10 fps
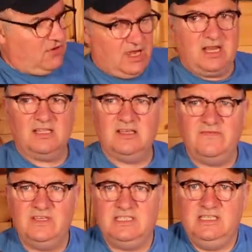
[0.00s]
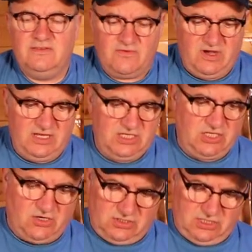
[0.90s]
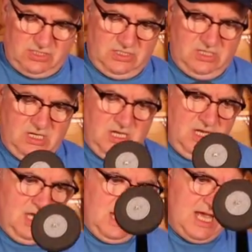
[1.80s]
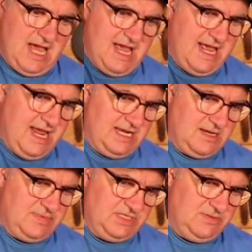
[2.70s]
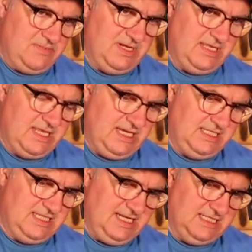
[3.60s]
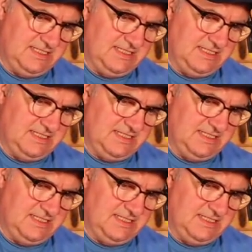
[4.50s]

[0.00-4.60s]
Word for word: Riot, I don't think it's any the right in the shot. And presumably these need